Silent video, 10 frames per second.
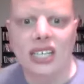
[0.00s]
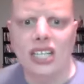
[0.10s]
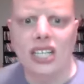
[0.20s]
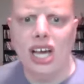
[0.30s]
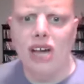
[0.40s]

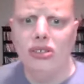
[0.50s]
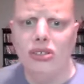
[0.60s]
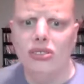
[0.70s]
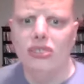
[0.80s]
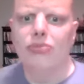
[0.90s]
Hello.
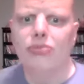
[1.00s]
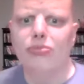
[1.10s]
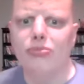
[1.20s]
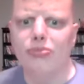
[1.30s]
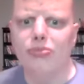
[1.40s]

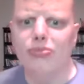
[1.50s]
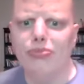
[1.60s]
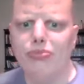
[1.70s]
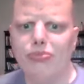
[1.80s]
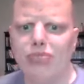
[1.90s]

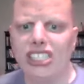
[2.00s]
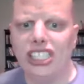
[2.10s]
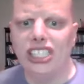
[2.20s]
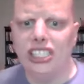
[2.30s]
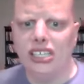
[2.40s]

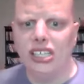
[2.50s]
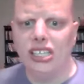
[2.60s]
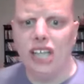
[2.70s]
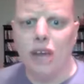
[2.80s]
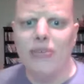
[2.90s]
Nintendo.
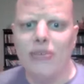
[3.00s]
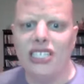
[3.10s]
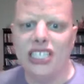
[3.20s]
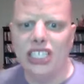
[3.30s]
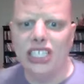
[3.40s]
Hello,
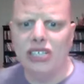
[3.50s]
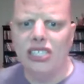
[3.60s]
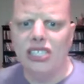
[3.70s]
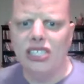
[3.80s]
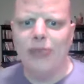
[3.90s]
Nintendo.
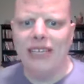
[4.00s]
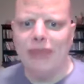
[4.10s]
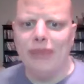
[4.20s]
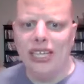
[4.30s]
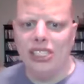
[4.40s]
This is
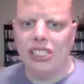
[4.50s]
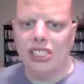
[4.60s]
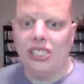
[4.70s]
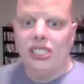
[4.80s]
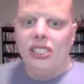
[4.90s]
Ben
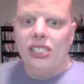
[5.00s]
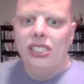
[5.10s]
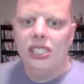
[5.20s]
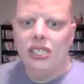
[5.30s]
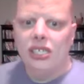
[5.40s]
Benjer.
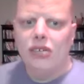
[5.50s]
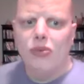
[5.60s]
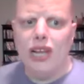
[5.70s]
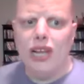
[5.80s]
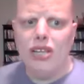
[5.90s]

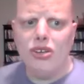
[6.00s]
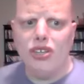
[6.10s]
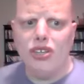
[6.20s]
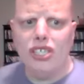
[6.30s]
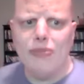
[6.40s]
When are you
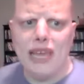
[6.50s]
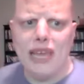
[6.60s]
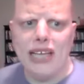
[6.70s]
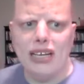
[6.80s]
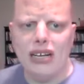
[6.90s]
going to
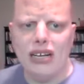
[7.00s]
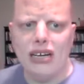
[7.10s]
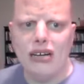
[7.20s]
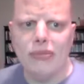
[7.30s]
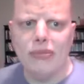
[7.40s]
make
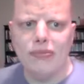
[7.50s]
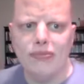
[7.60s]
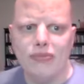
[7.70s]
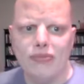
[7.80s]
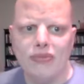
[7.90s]

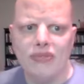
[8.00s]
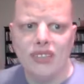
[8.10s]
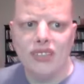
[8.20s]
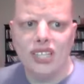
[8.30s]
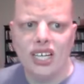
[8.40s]
um?
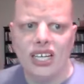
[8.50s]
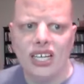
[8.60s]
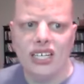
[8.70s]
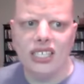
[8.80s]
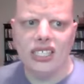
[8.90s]

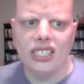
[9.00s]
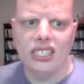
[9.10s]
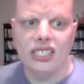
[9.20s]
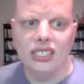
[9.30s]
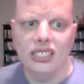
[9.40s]

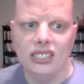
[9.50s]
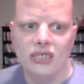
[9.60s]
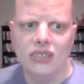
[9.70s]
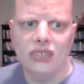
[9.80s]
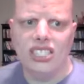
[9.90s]
uh,
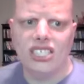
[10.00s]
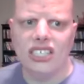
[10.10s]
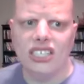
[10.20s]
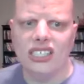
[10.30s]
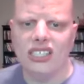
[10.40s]
what's it
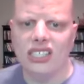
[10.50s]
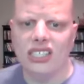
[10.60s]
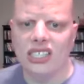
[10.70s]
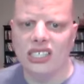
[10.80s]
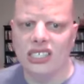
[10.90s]
called?
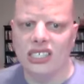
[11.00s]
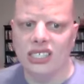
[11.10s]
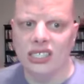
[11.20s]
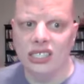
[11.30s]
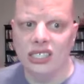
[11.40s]

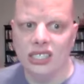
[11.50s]
Uh,